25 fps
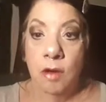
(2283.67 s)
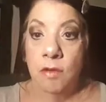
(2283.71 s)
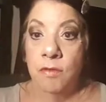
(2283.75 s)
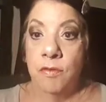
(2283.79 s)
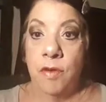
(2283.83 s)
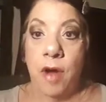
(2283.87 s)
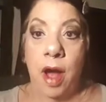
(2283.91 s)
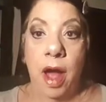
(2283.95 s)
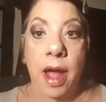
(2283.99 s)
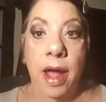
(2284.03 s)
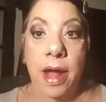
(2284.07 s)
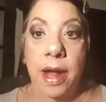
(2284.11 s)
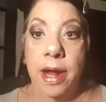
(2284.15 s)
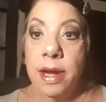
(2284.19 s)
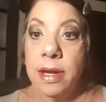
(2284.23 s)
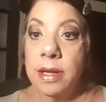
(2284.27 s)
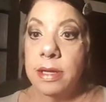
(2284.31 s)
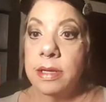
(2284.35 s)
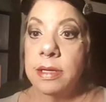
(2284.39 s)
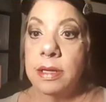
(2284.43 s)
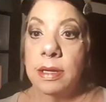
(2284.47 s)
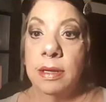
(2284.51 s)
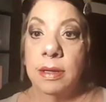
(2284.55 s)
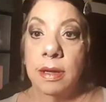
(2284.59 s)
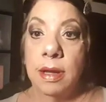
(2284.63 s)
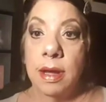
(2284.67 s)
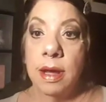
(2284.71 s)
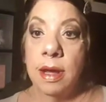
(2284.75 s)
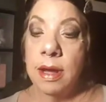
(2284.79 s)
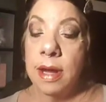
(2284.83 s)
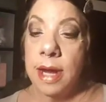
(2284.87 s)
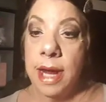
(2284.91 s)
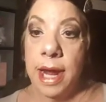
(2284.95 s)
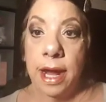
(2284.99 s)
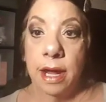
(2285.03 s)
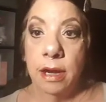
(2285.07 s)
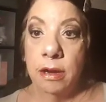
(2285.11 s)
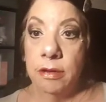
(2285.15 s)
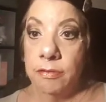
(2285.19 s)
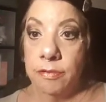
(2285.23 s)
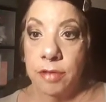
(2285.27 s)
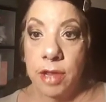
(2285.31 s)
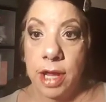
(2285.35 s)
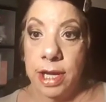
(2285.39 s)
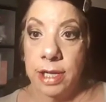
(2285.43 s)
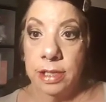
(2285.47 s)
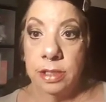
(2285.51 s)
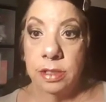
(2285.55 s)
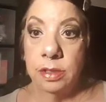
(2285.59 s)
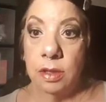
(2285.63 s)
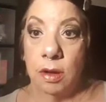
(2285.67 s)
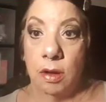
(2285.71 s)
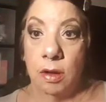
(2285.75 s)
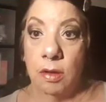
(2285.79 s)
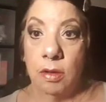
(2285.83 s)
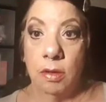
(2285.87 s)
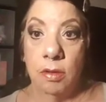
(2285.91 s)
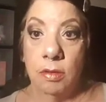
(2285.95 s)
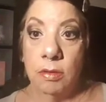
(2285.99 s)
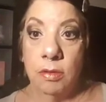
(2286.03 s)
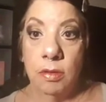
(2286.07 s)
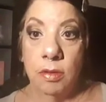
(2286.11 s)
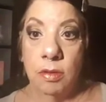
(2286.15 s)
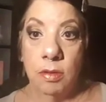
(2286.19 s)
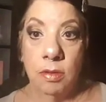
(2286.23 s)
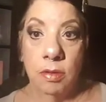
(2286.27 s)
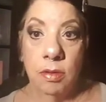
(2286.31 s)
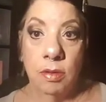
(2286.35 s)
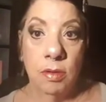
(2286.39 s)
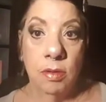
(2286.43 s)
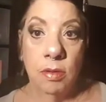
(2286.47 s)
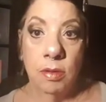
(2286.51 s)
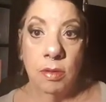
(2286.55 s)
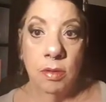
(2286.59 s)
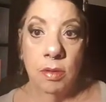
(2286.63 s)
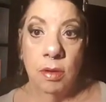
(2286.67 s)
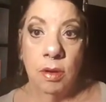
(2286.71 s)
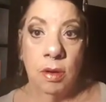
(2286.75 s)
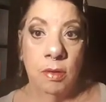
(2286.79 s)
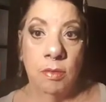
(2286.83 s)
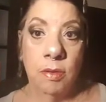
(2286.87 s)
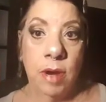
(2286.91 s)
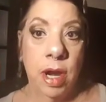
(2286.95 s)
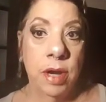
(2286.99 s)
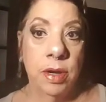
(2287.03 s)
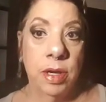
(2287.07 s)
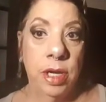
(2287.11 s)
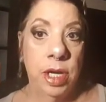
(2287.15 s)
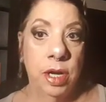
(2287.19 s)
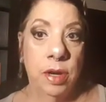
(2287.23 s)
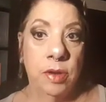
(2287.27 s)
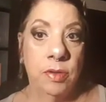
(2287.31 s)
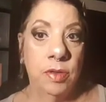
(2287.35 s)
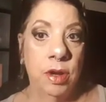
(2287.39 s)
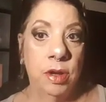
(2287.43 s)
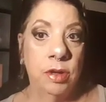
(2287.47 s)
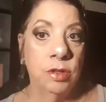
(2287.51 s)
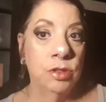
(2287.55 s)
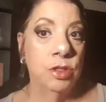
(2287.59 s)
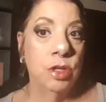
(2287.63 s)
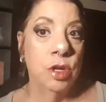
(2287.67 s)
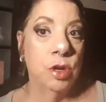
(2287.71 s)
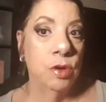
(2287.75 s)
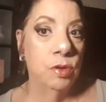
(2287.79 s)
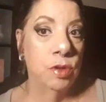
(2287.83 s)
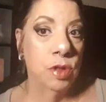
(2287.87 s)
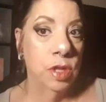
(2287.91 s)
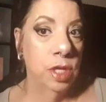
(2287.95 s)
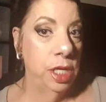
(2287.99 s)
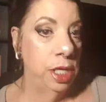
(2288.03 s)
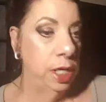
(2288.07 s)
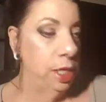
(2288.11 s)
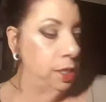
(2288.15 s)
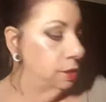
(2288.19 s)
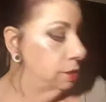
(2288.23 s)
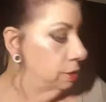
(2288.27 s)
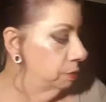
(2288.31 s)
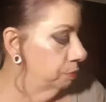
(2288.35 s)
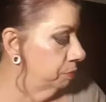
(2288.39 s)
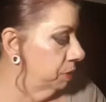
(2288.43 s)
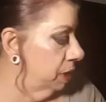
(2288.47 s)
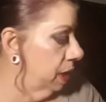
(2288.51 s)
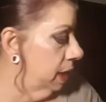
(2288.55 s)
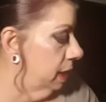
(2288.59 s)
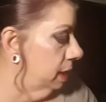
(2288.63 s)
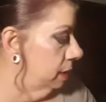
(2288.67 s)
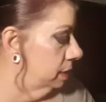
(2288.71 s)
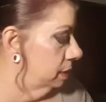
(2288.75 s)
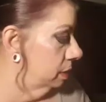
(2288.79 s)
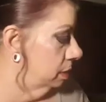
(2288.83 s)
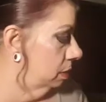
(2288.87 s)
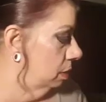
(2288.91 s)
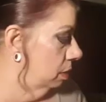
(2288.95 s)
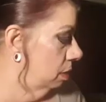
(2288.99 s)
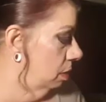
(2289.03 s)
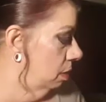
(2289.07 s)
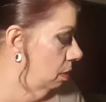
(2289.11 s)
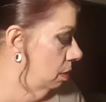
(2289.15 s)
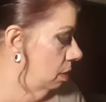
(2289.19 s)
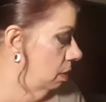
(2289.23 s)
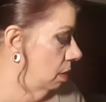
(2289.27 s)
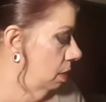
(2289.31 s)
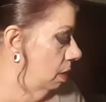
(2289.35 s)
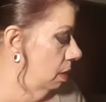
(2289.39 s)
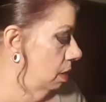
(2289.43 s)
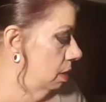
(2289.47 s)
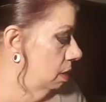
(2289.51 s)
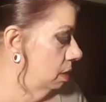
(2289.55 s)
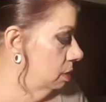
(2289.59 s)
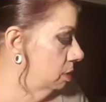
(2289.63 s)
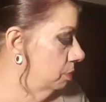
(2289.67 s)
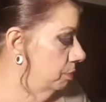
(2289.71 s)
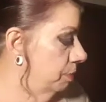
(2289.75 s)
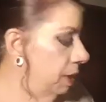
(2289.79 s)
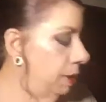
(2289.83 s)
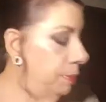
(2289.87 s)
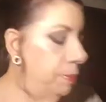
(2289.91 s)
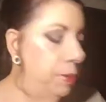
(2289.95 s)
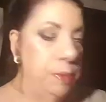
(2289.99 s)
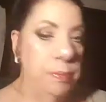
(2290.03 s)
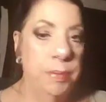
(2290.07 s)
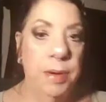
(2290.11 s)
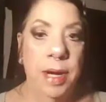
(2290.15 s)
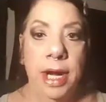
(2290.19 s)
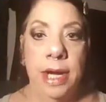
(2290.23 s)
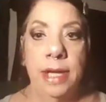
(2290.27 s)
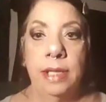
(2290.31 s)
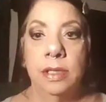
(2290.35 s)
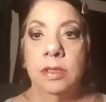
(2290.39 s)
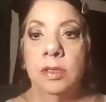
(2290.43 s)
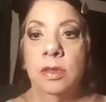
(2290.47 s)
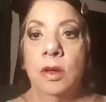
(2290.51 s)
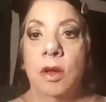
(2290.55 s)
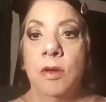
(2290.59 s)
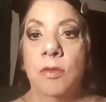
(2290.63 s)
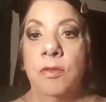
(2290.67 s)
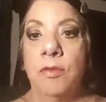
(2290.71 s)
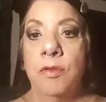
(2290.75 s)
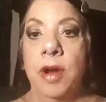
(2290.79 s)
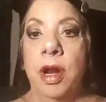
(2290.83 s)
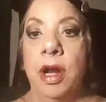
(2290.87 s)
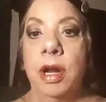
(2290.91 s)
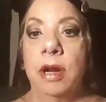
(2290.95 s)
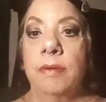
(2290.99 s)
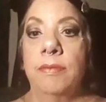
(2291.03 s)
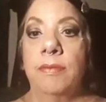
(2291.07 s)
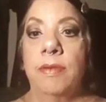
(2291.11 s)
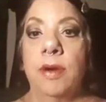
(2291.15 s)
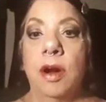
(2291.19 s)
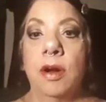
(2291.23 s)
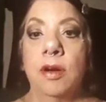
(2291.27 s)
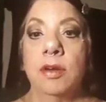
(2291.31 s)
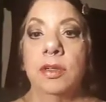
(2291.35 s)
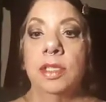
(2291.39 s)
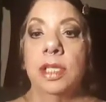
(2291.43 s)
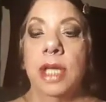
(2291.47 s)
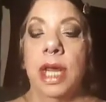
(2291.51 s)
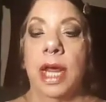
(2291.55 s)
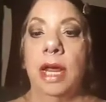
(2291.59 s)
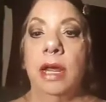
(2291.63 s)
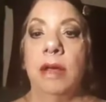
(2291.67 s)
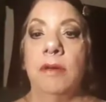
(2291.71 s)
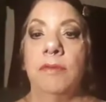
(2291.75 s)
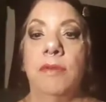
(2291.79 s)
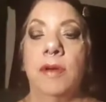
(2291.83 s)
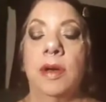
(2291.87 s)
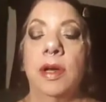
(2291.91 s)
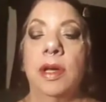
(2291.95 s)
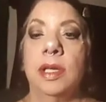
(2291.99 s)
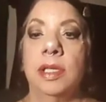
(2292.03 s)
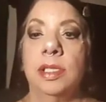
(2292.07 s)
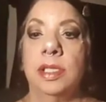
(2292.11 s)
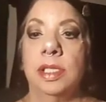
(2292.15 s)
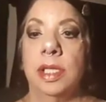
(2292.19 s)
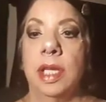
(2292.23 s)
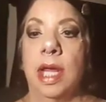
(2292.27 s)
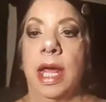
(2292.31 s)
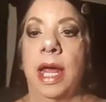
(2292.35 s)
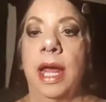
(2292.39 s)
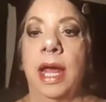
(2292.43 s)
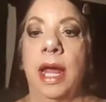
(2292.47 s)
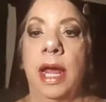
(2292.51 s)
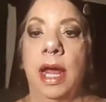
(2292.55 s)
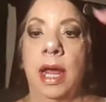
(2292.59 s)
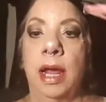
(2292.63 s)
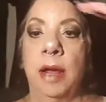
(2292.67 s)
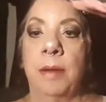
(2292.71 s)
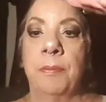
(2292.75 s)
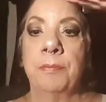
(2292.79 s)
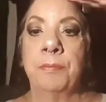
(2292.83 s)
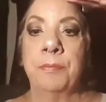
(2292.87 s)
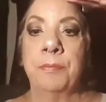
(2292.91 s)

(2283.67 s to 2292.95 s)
find a can of Lysol around here. There's no cleaning supplies. There's maybe Pine Sol. A friend of ours gave us a